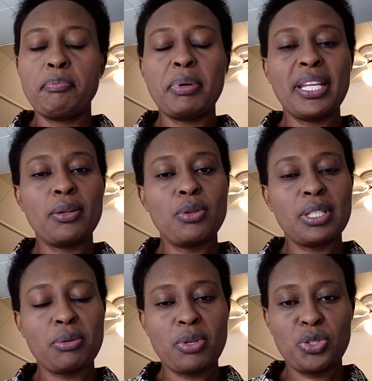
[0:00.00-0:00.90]
But I got
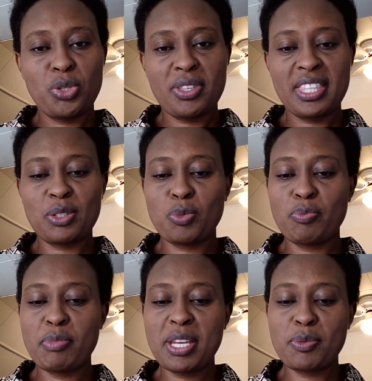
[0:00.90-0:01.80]
a question that
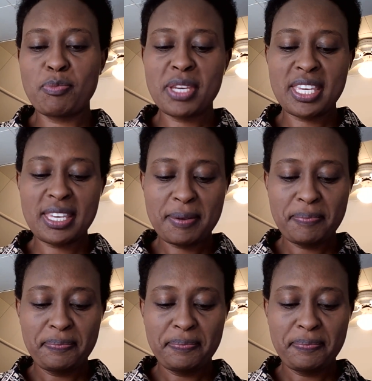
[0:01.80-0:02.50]
made me